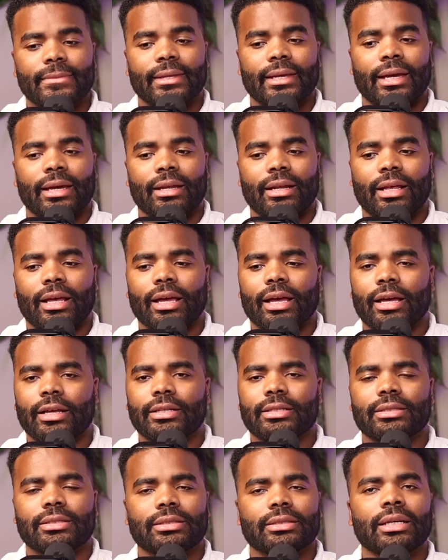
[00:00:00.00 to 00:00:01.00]
And like,
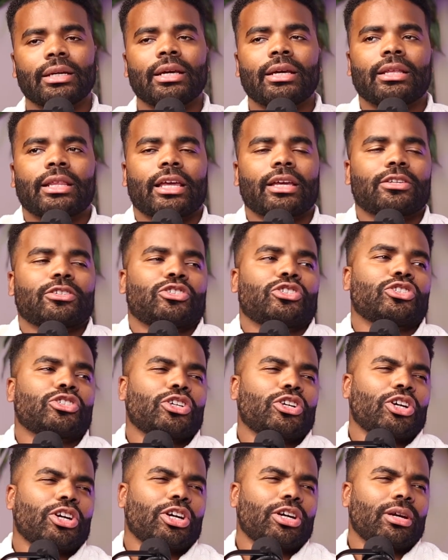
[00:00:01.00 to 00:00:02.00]
it's like,
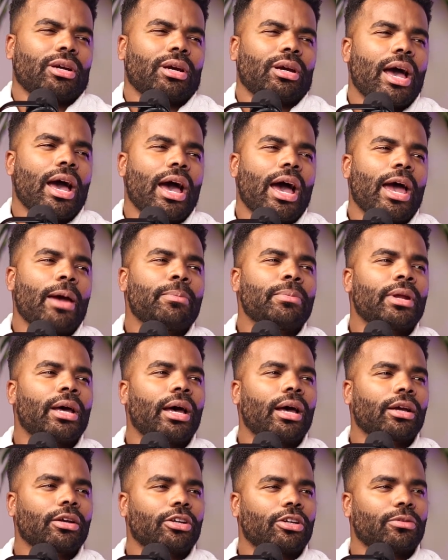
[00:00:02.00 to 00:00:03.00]
sure, I'm
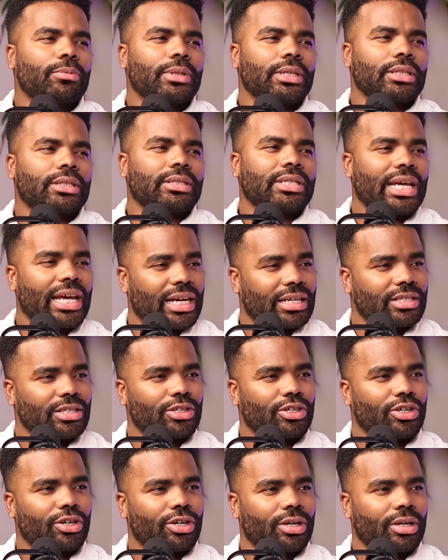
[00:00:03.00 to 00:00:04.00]
not going to be
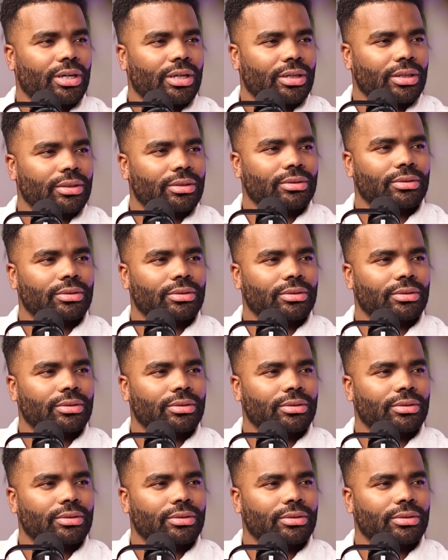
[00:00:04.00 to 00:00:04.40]
texting her